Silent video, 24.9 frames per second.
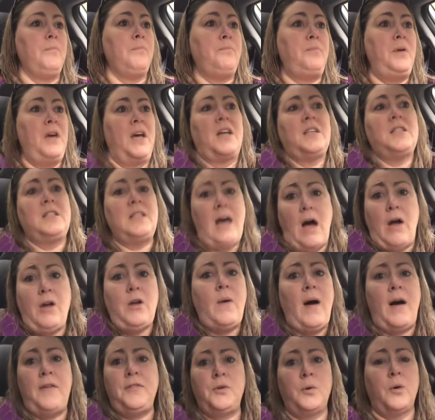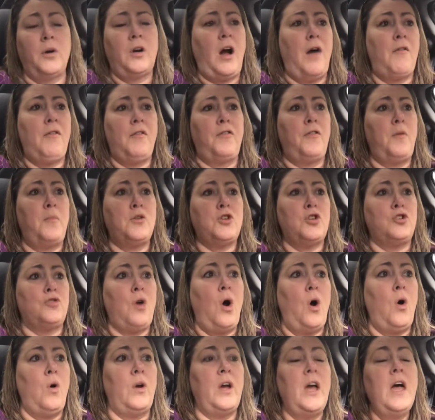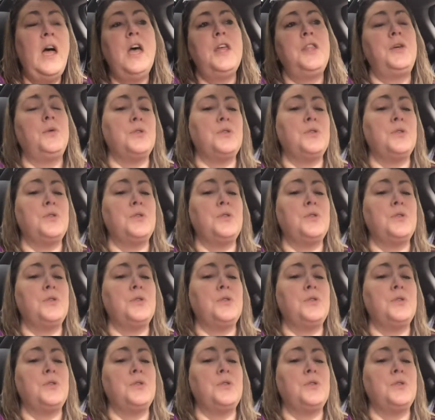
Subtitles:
Because now you have to recover from a stroke that